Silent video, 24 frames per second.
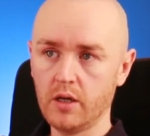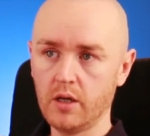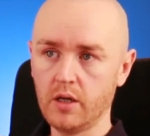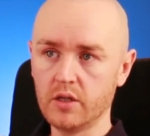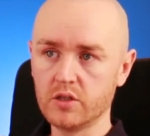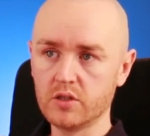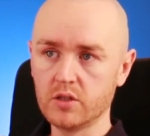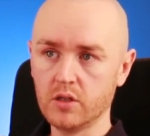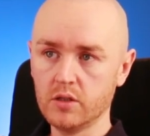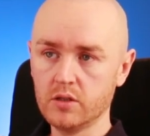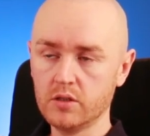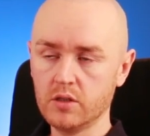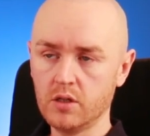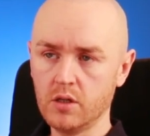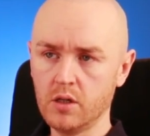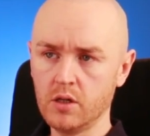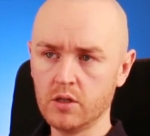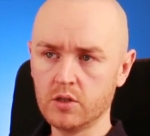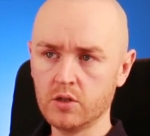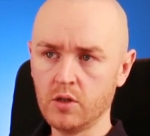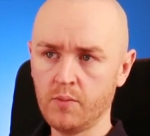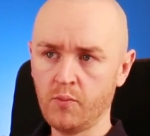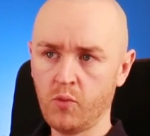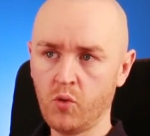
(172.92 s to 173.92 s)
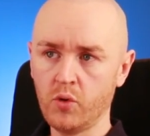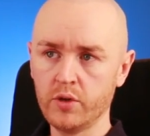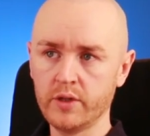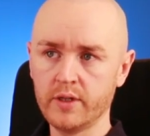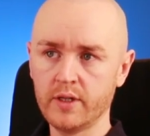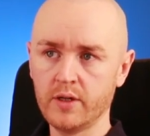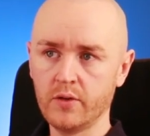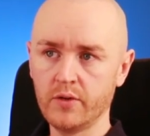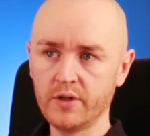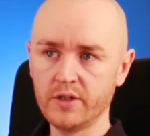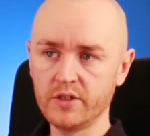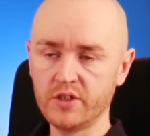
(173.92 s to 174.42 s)
it's not
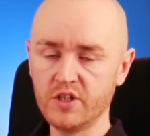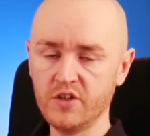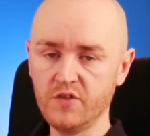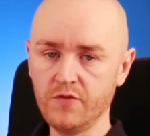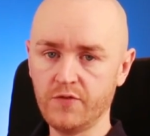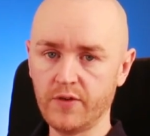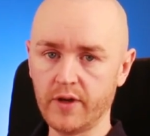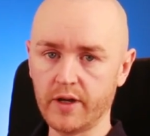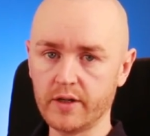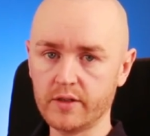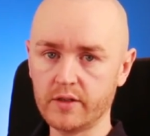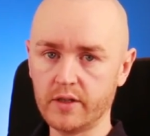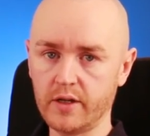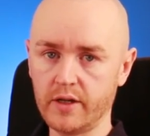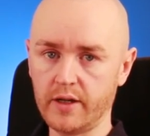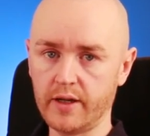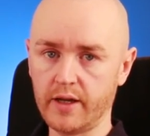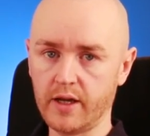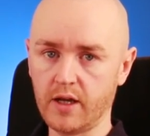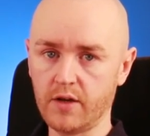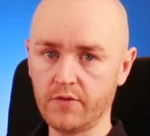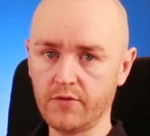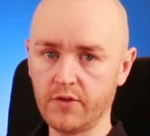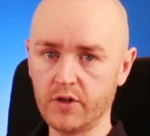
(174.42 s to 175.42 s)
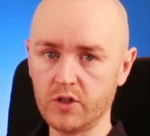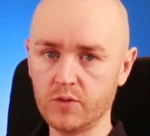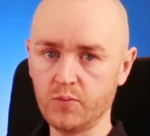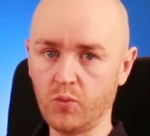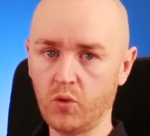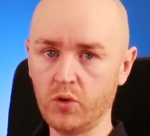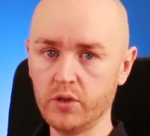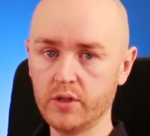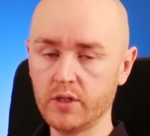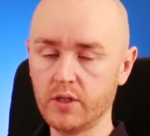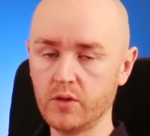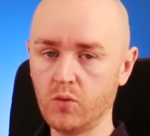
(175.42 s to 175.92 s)
pointing out a defect that I have. It's
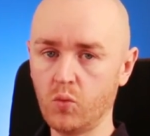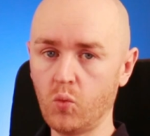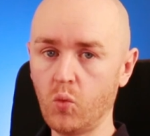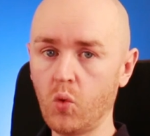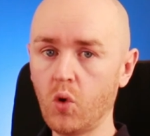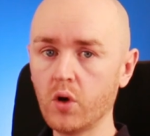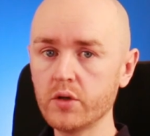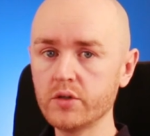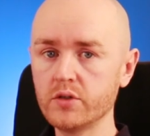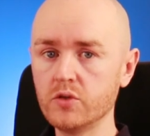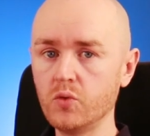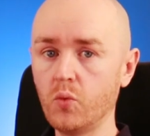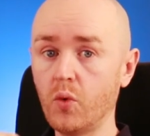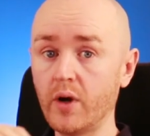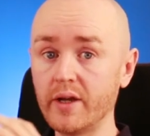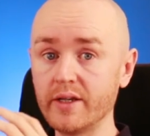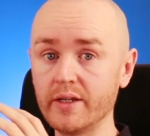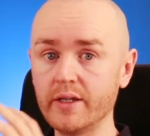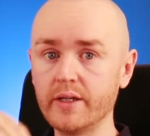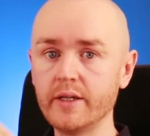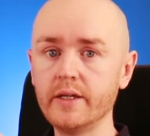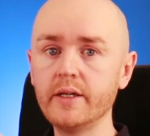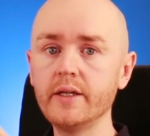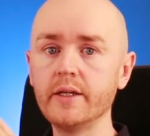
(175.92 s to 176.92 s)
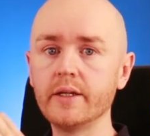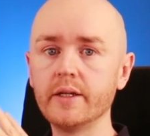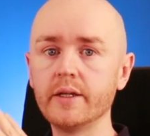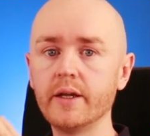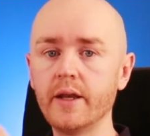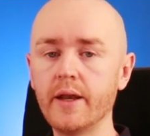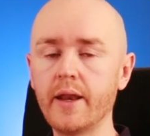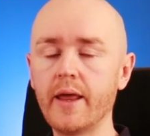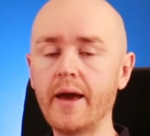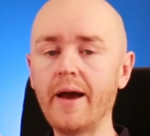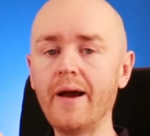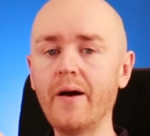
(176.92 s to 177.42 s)
pointing out, what do I
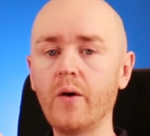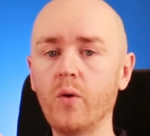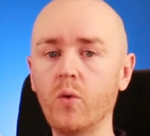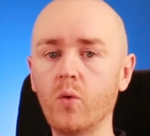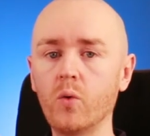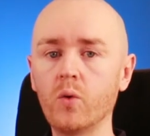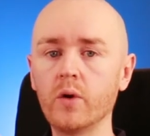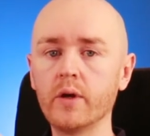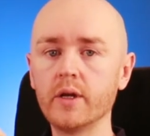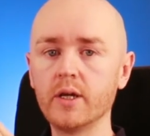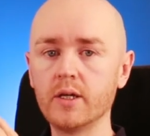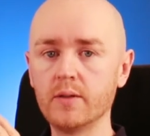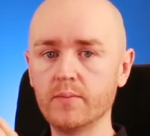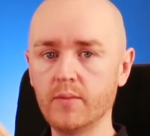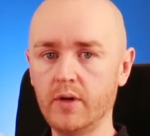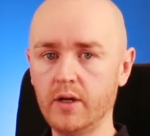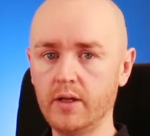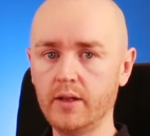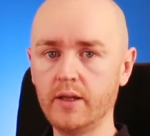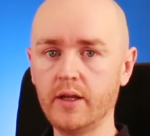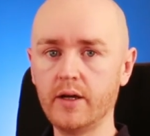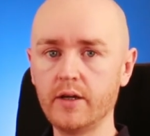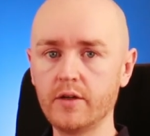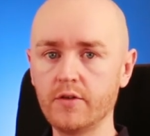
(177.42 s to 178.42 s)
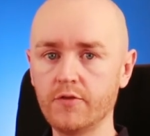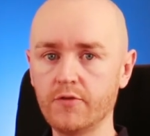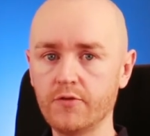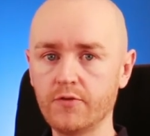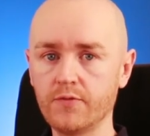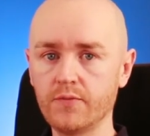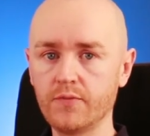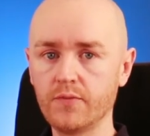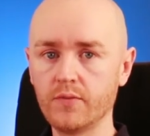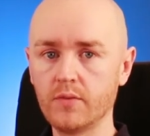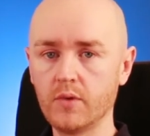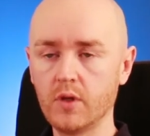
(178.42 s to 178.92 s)
need now in my
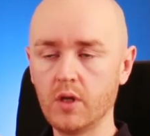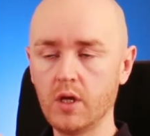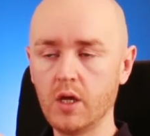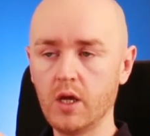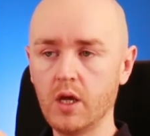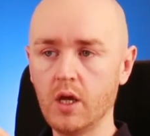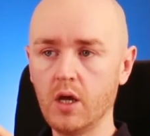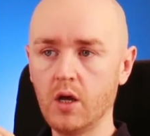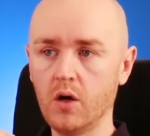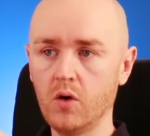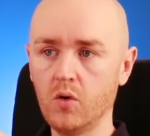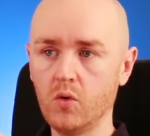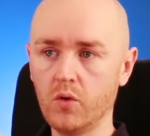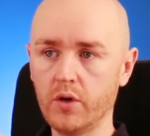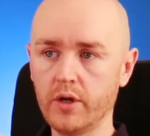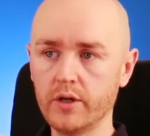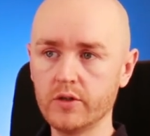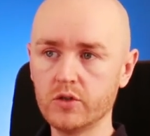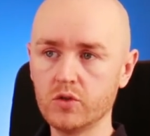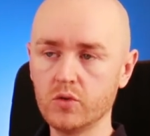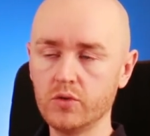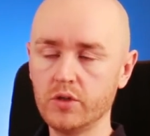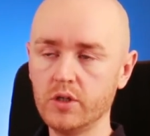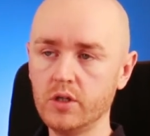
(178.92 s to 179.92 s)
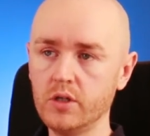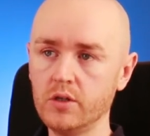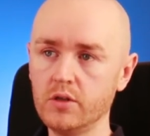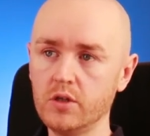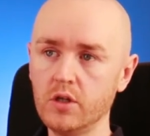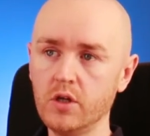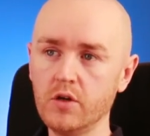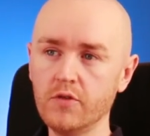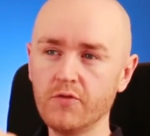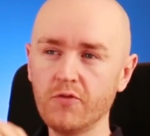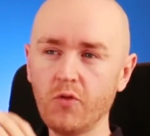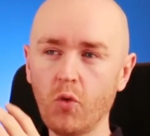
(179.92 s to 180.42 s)
life? Okay, so the
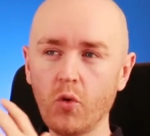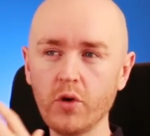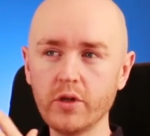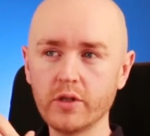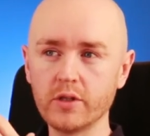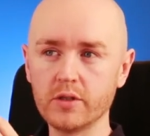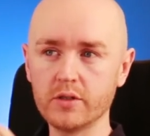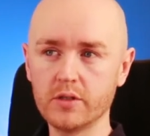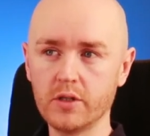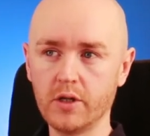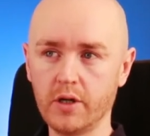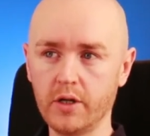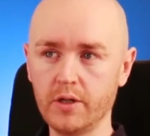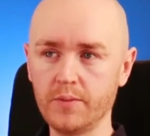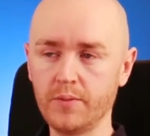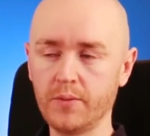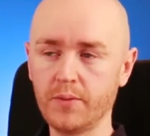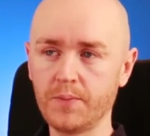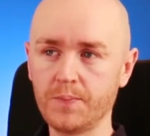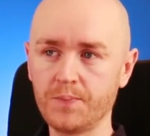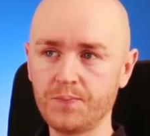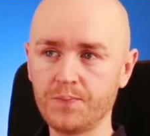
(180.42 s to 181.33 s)
avoidant type,